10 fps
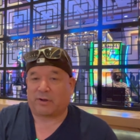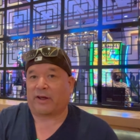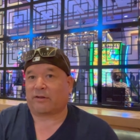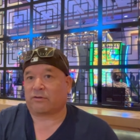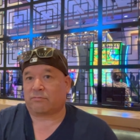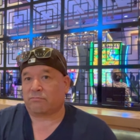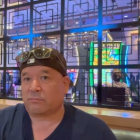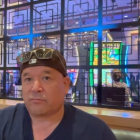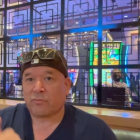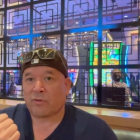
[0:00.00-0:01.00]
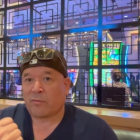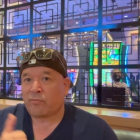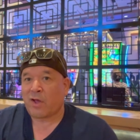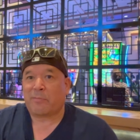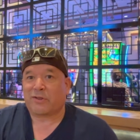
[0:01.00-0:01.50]
like,
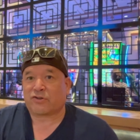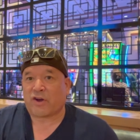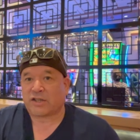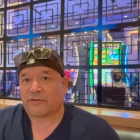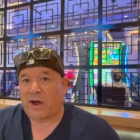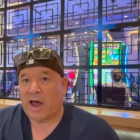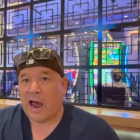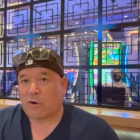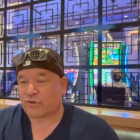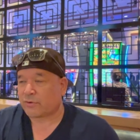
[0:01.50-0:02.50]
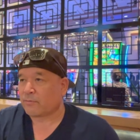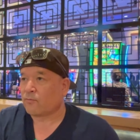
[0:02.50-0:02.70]
I'd be the size of a house.